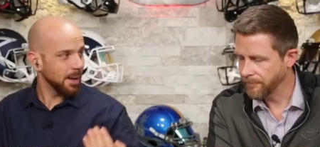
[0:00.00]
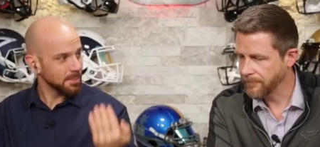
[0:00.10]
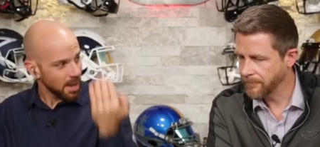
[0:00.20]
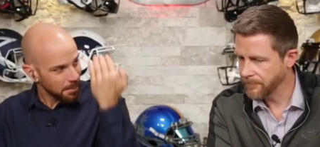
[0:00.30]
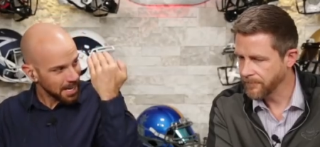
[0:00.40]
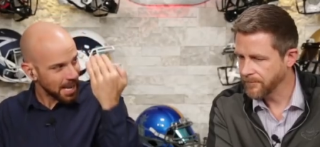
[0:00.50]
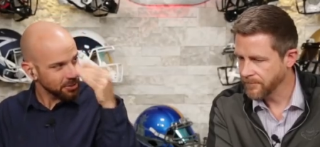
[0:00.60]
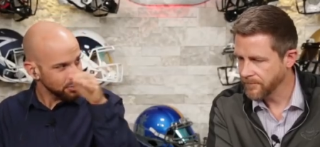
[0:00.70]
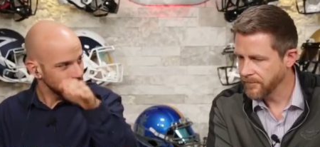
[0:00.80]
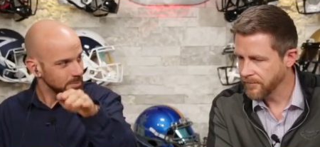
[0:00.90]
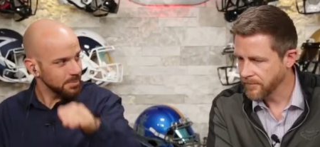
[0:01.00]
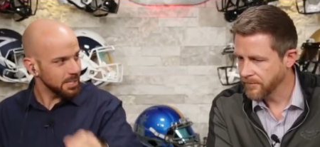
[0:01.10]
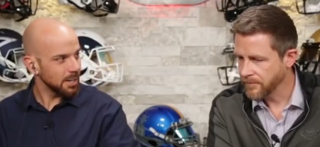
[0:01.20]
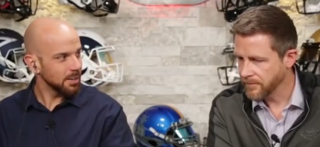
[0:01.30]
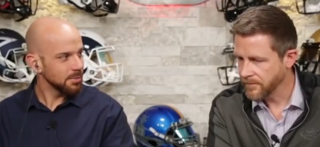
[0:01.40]
Speaker 1: mm-hmm. I'm coming at you.
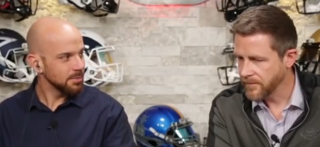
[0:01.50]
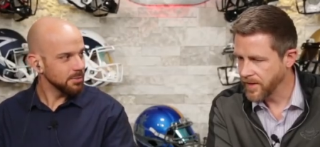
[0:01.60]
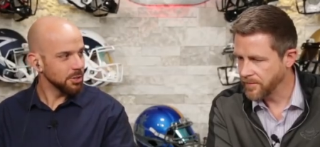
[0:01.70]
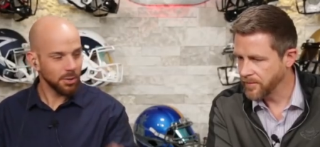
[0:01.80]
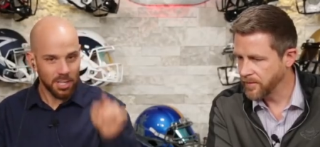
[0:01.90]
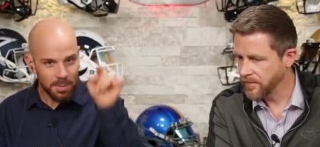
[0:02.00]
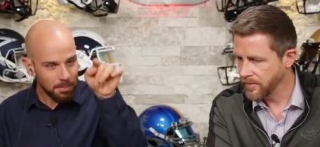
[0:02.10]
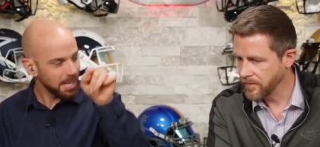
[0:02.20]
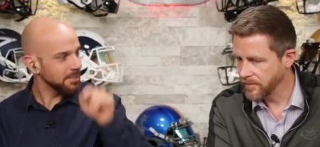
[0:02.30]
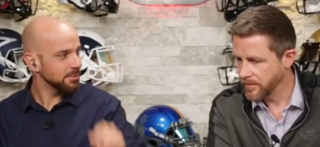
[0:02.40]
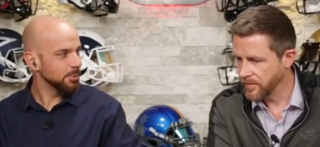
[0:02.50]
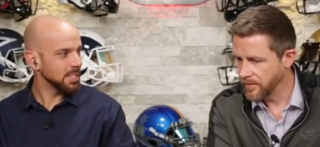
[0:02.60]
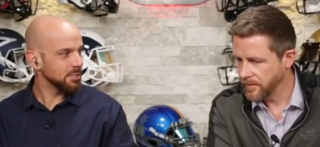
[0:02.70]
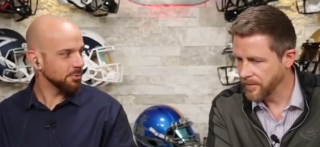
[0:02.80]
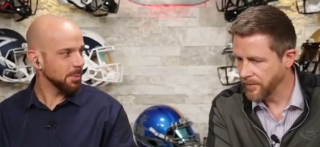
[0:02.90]
You know, yep. you're going to be my
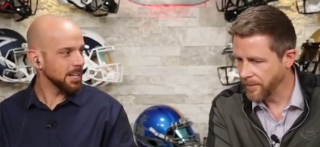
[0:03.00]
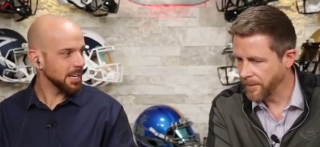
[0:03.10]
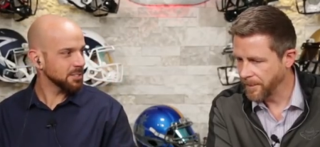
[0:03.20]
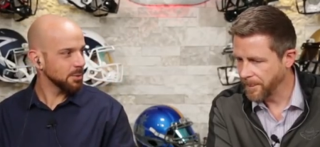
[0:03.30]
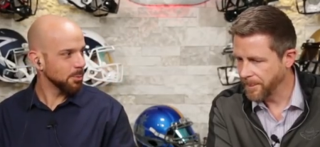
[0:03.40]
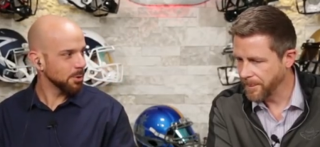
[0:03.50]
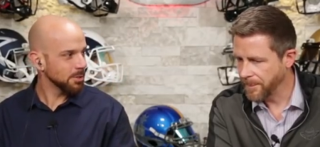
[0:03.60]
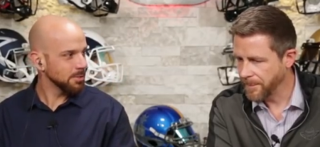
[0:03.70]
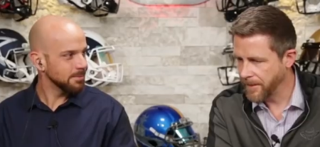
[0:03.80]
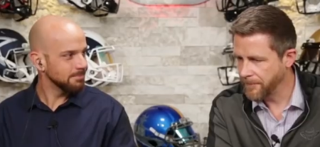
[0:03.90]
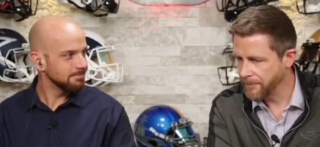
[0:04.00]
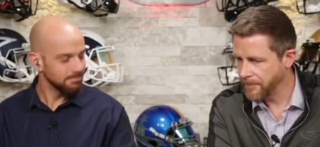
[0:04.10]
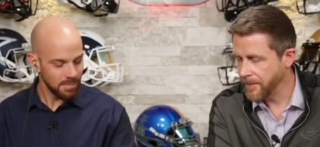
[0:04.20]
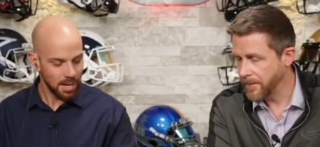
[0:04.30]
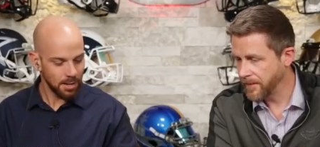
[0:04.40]
reason for my next award.
Speaker 2: Yep.
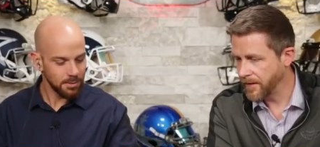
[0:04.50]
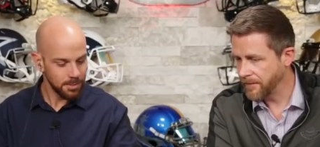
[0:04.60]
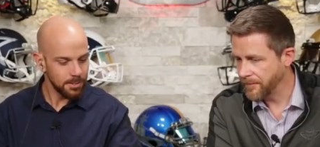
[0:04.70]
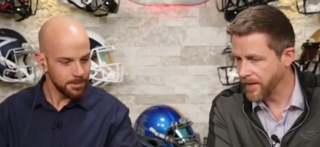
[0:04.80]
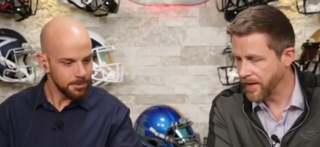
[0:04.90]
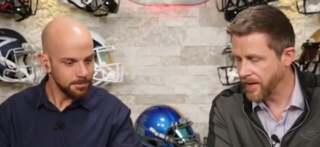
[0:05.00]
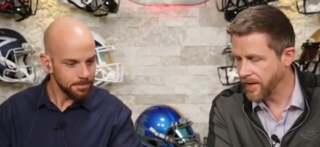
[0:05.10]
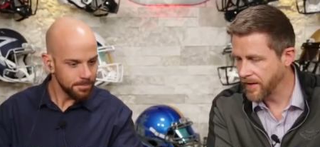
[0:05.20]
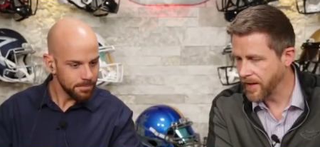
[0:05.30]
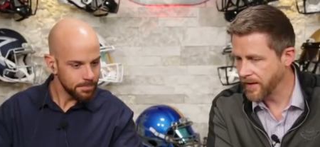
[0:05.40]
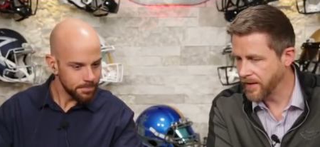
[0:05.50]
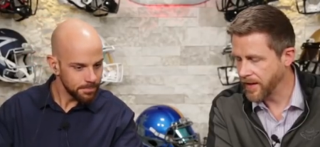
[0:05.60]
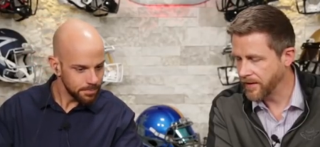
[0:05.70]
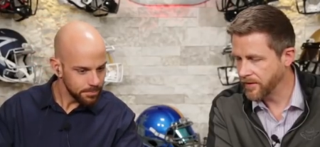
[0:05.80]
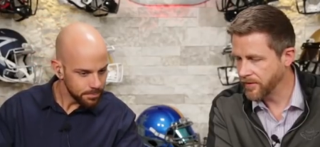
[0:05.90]
Yeah. Yeah. I I,
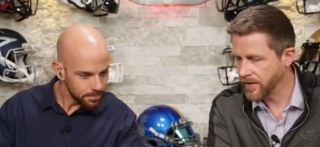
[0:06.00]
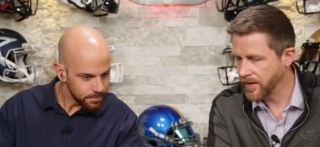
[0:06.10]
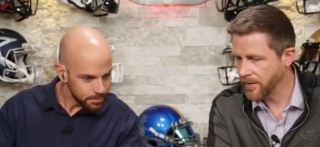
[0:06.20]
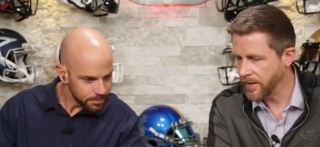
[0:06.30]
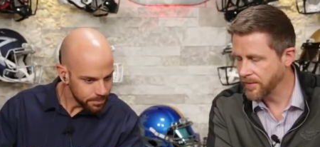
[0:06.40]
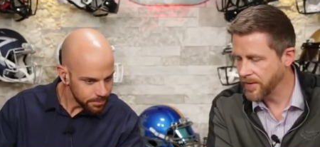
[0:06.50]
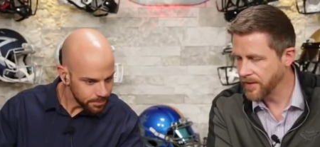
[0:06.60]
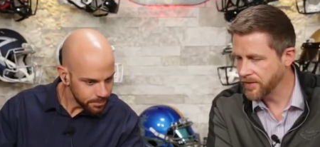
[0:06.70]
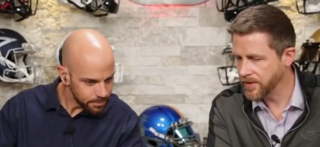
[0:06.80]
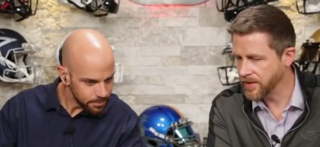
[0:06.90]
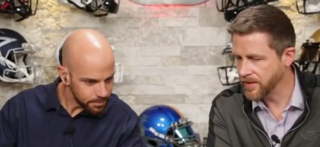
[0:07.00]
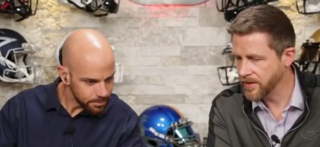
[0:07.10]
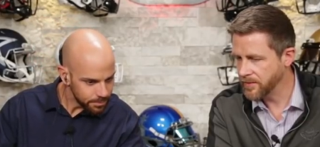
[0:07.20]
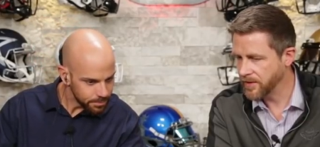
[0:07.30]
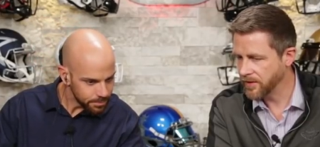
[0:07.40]
I agree. I, it'd be interesting to
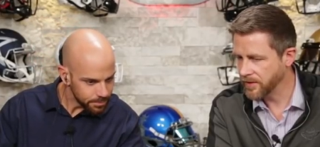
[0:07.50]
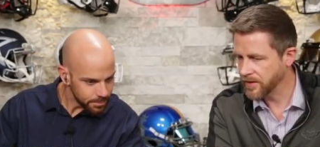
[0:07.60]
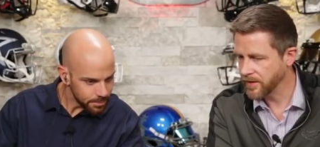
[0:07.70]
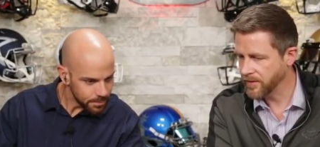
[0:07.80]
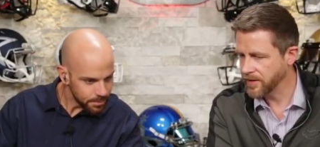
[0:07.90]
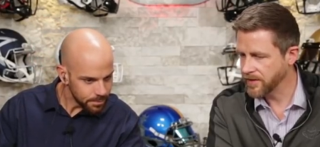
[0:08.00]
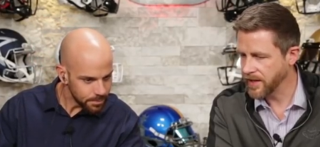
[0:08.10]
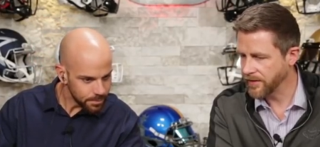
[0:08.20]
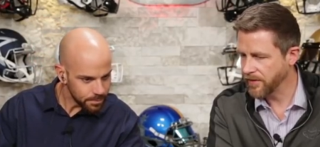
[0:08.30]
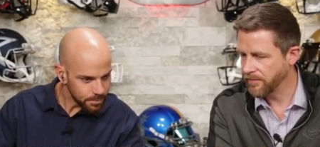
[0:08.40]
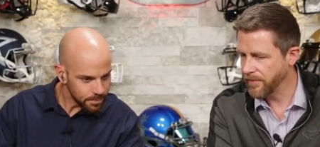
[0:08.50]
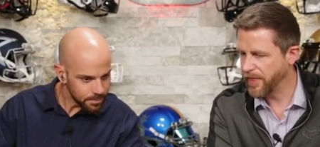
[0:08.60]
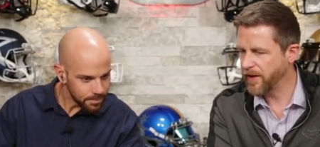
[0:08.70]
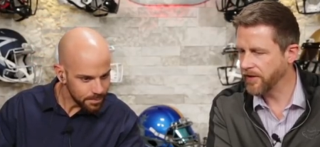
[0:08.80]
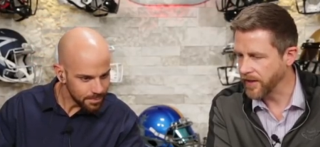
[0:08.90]
see what it looks like when it's got
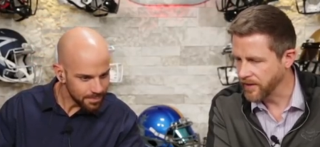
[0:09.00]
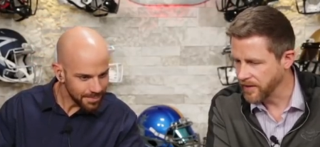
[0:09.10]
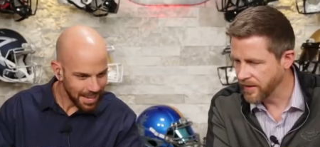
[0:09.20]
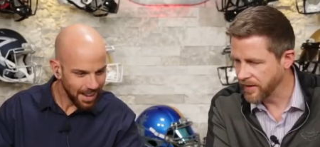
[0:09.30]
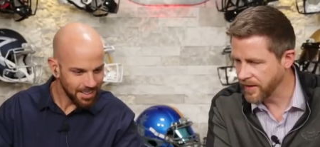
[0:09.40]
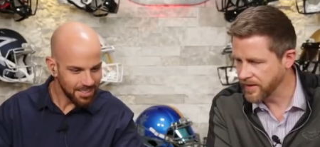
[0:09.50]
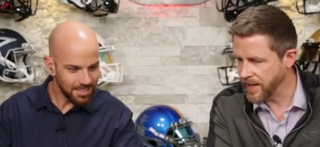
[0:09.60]
30 yeah. of these